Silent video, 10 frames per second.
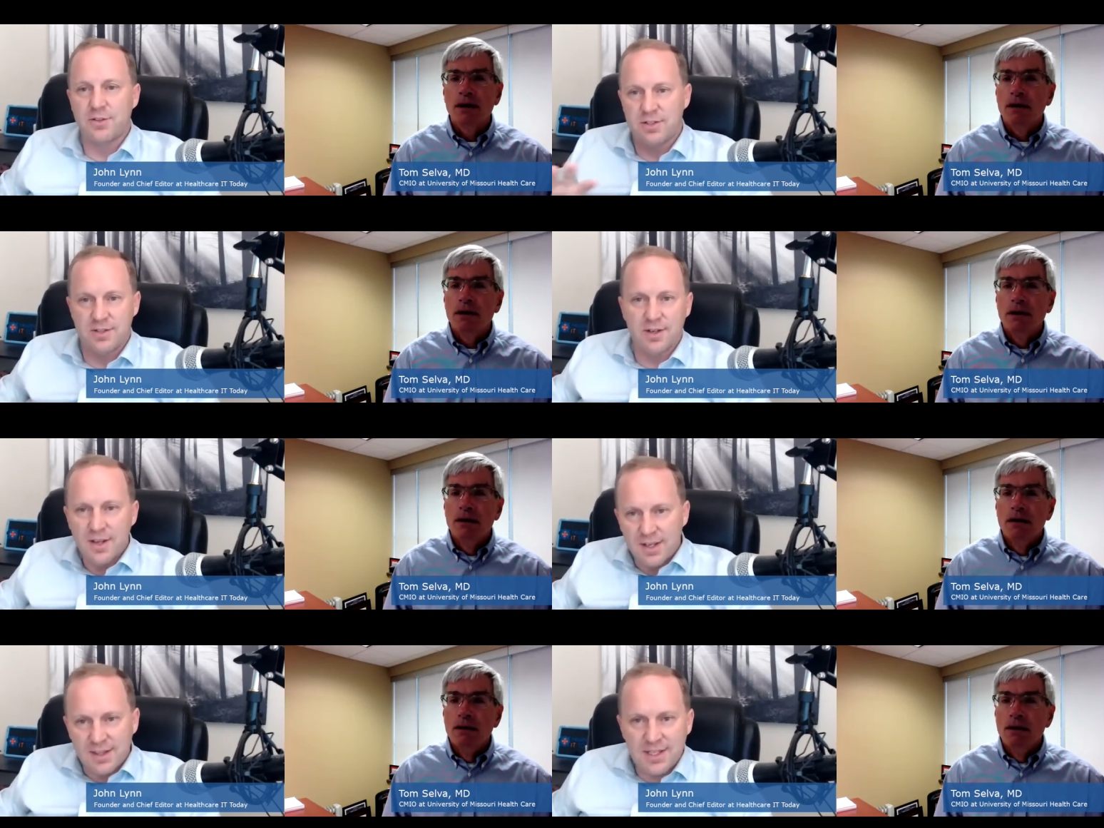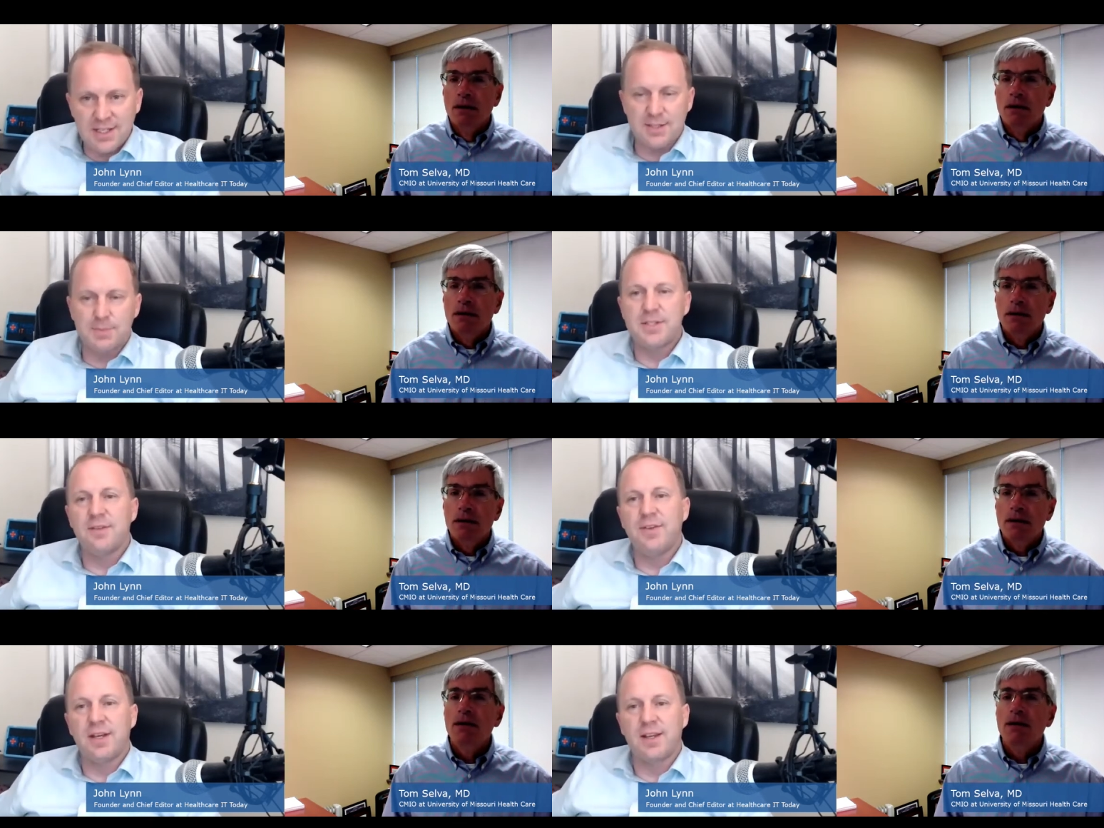Speaker 1: just these
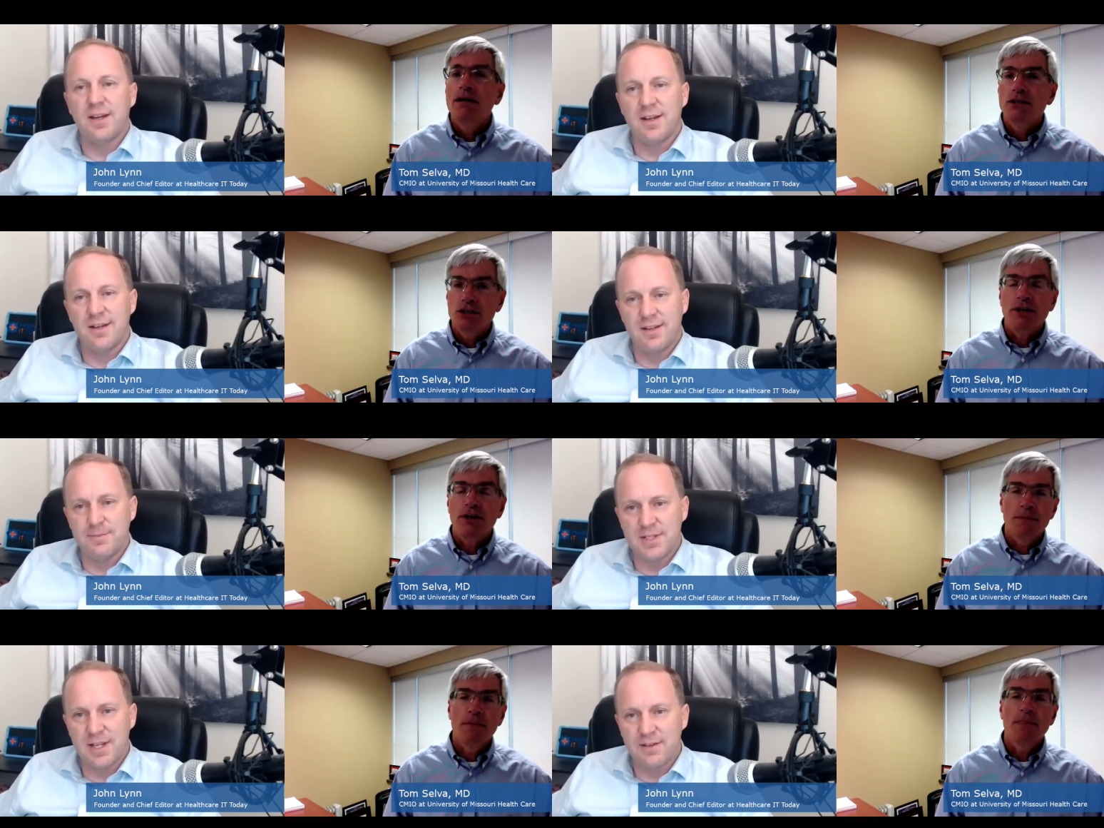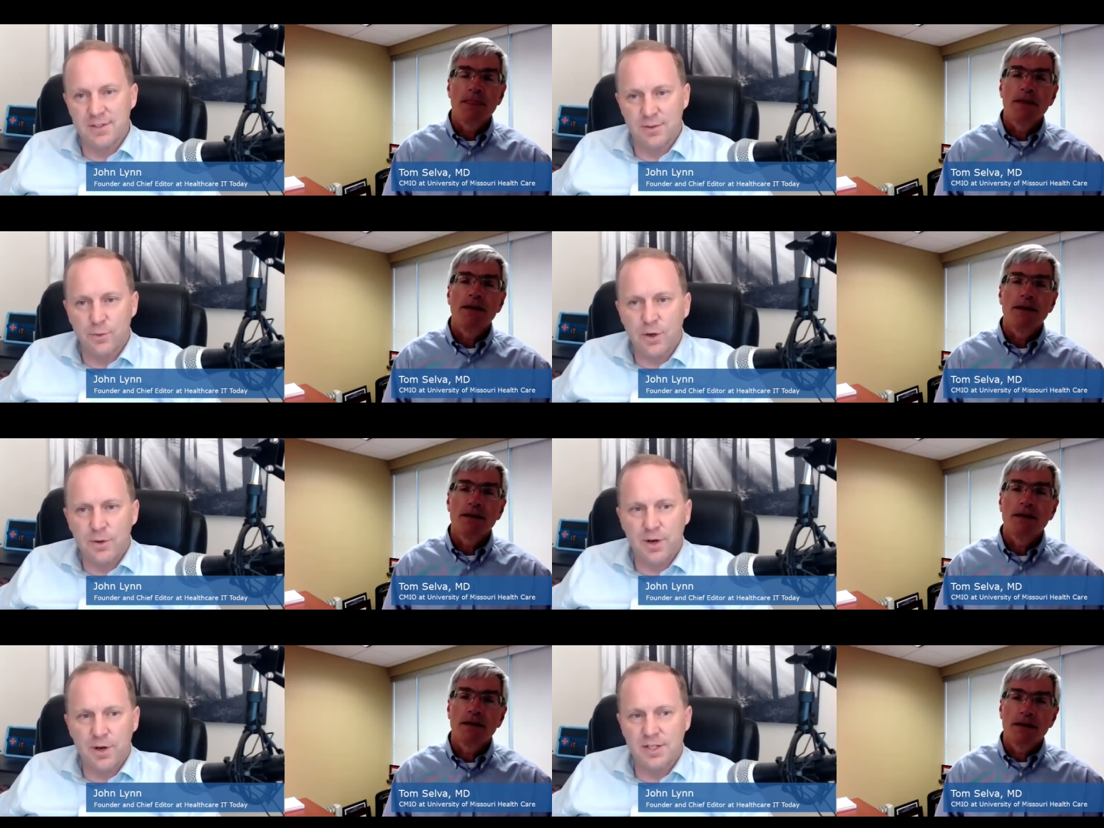specific uh, sure. HIMSS Davies
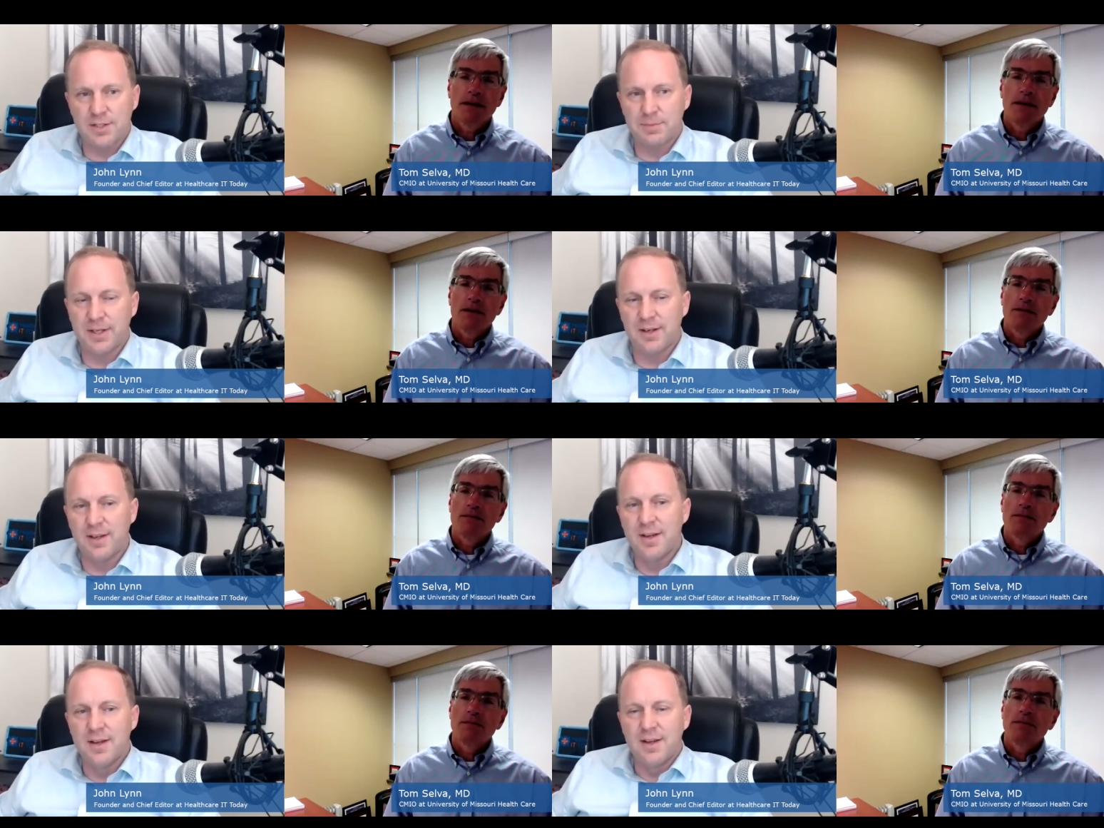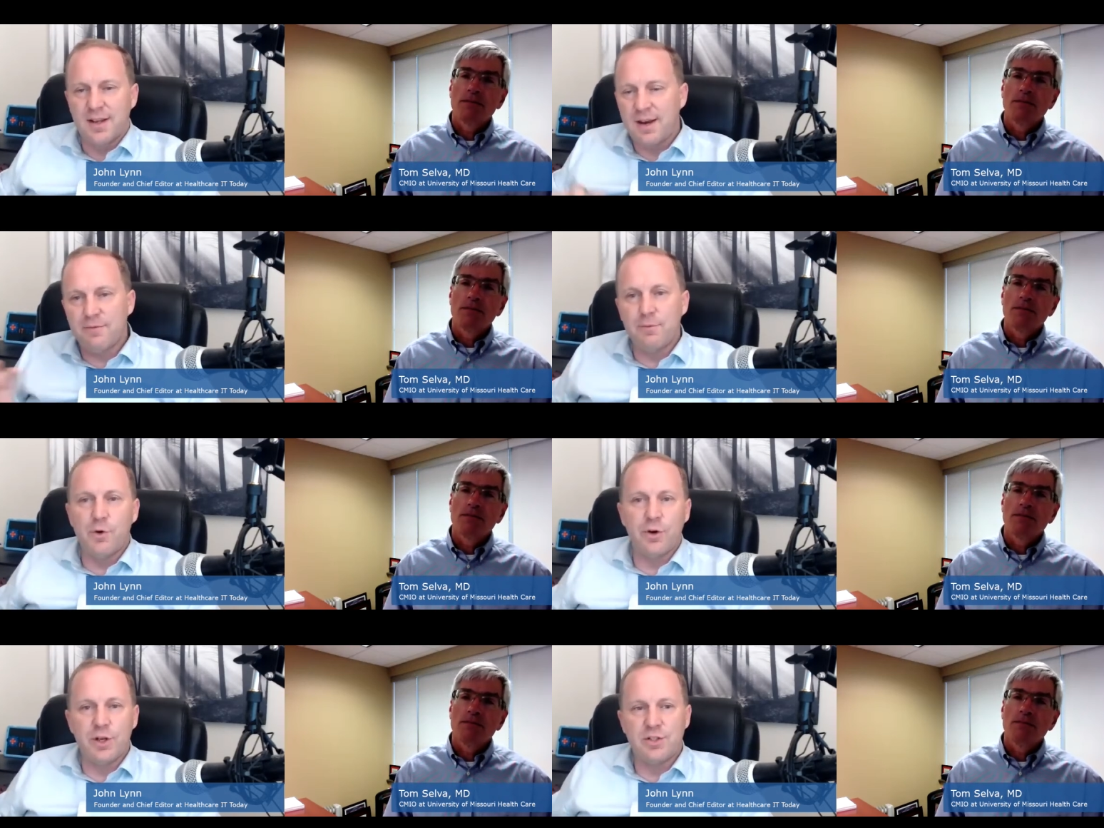Award projects, but kind of
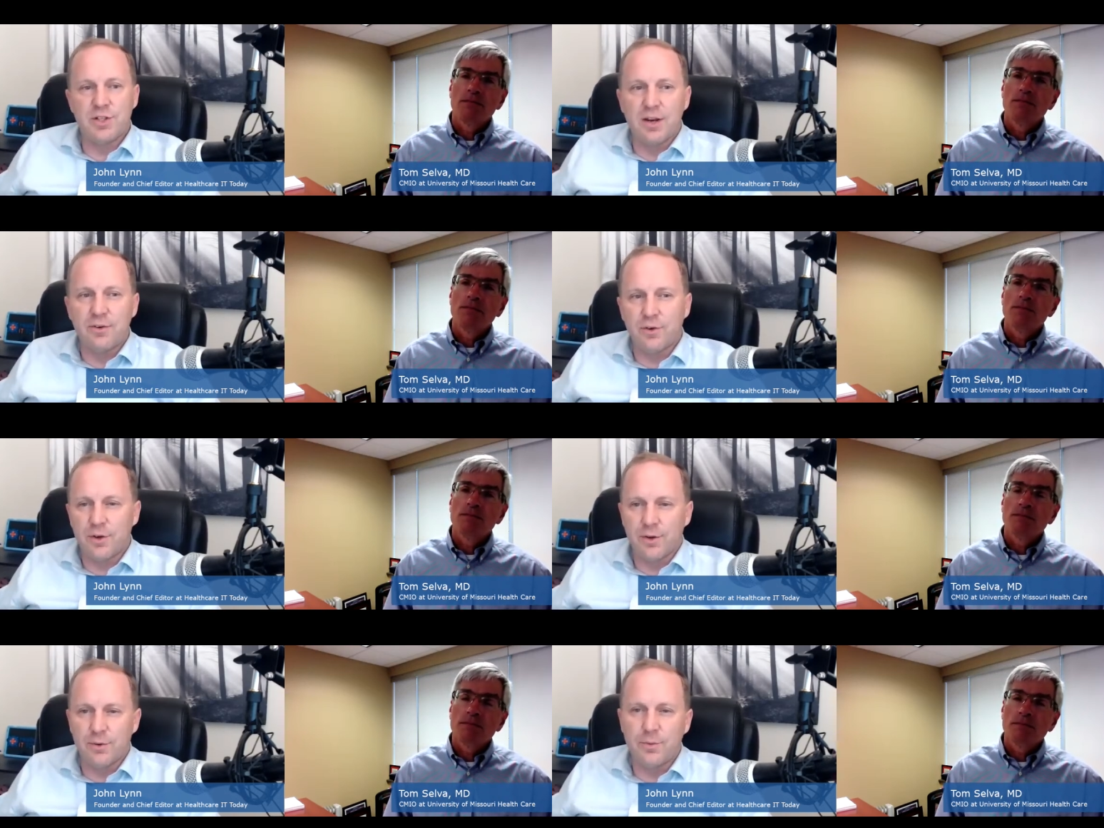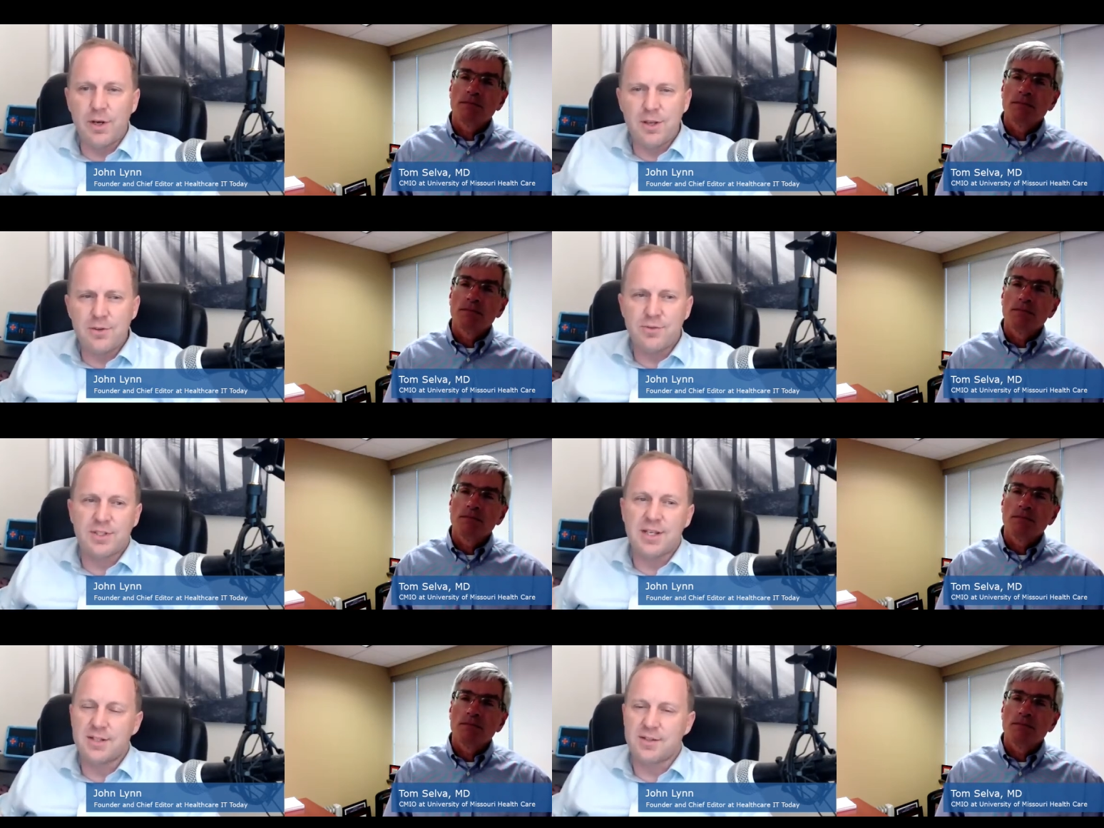more in general. What do you
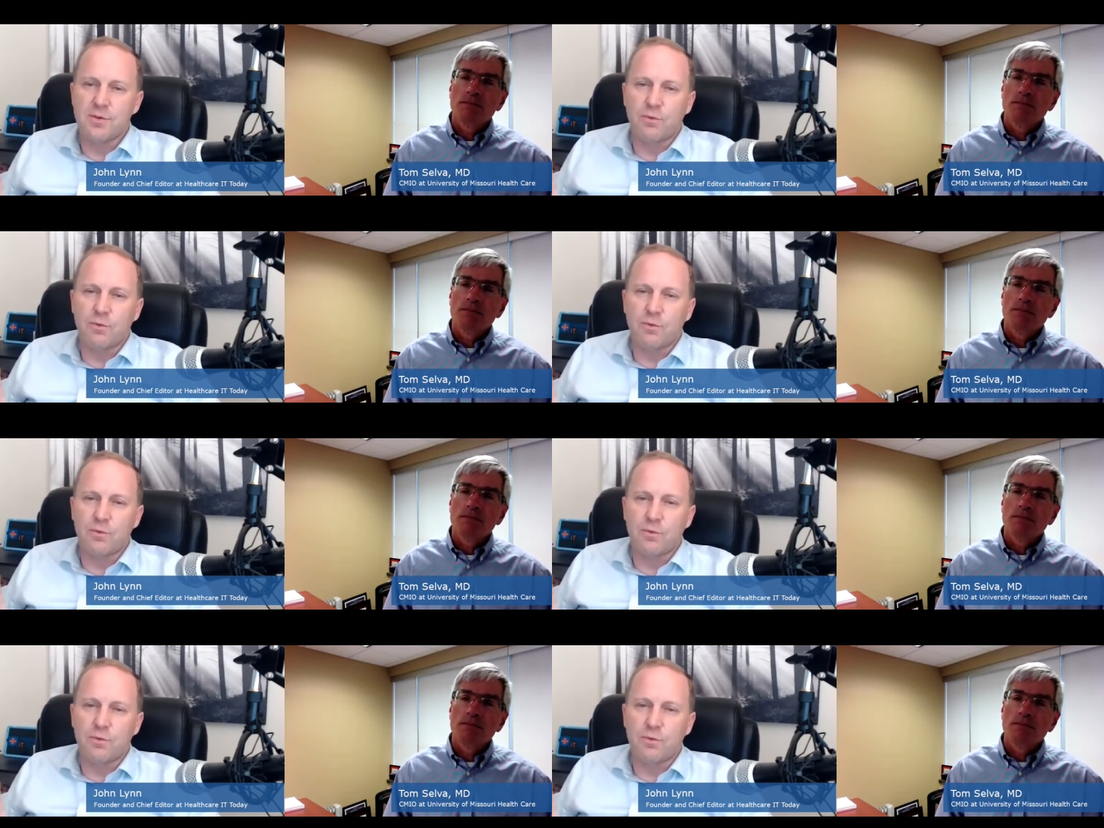see as the